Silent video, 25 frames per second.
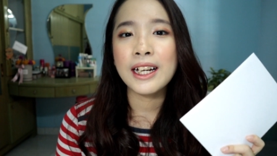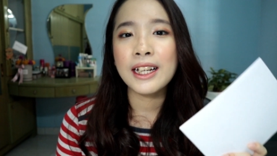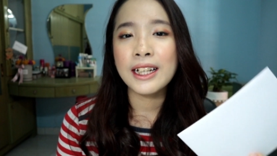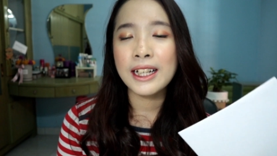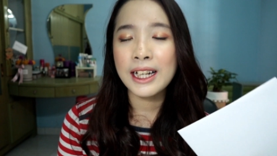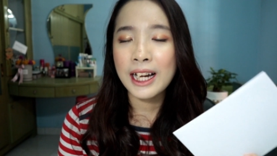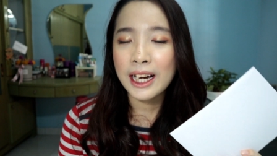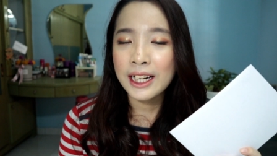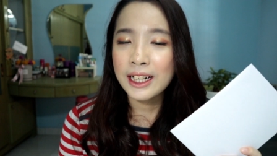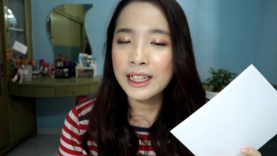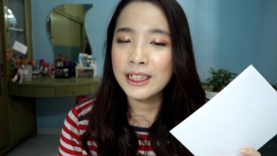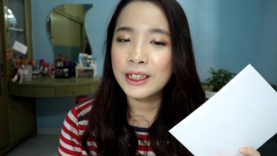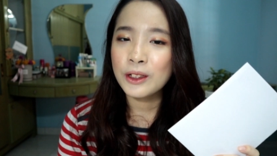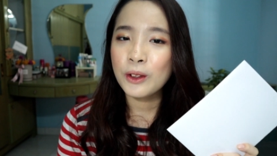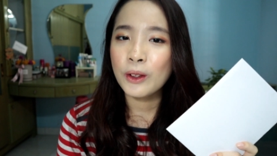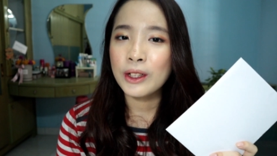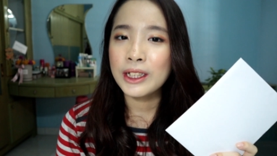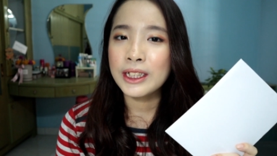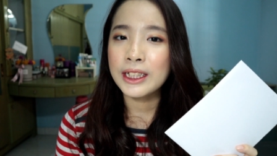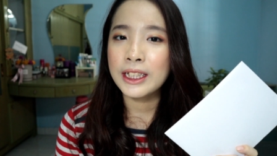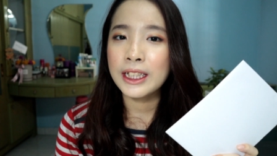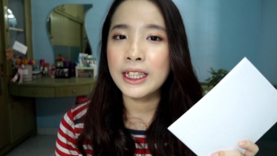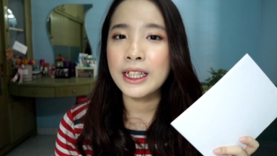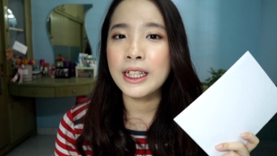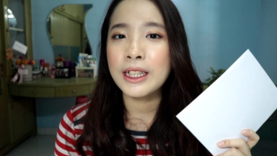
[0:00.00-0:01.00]
another
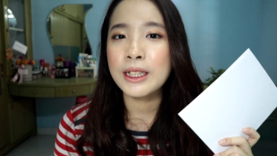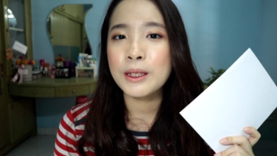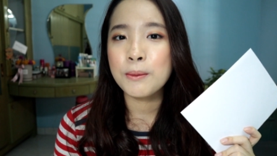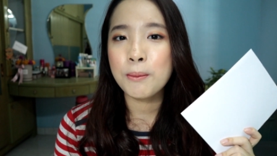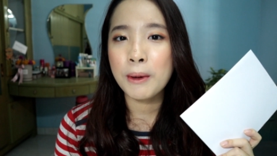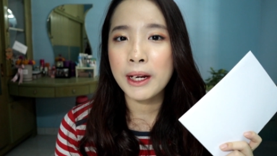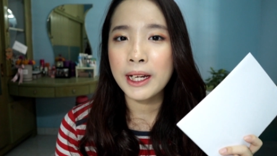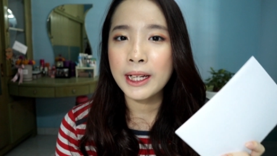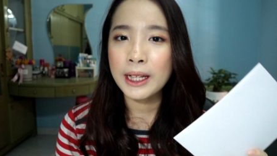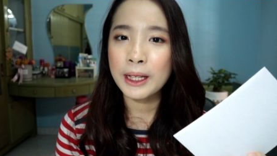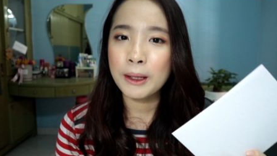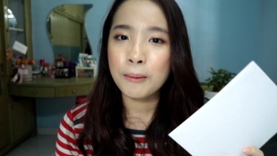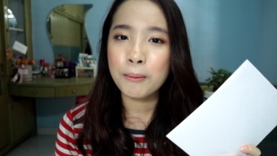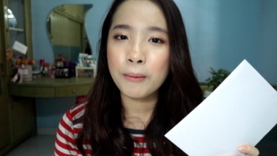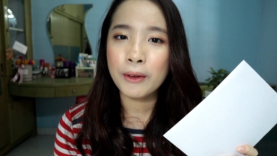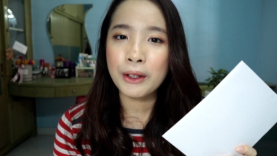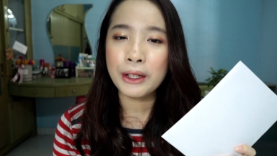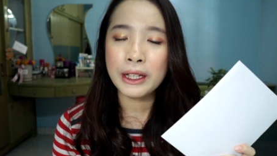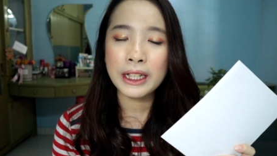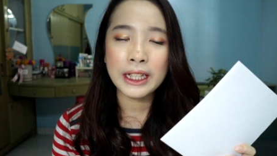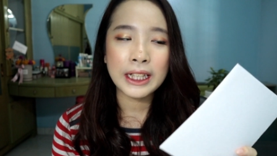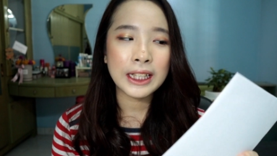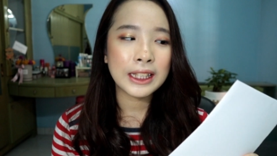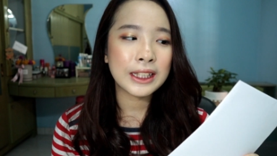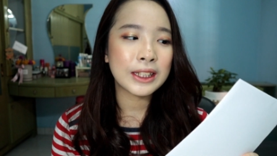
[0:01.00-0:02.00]
20 is by
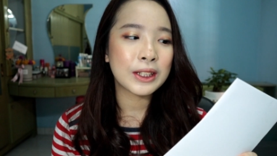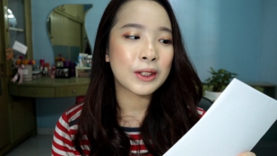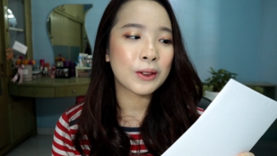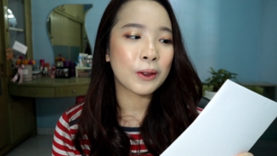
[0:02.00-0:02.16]
Kimberly.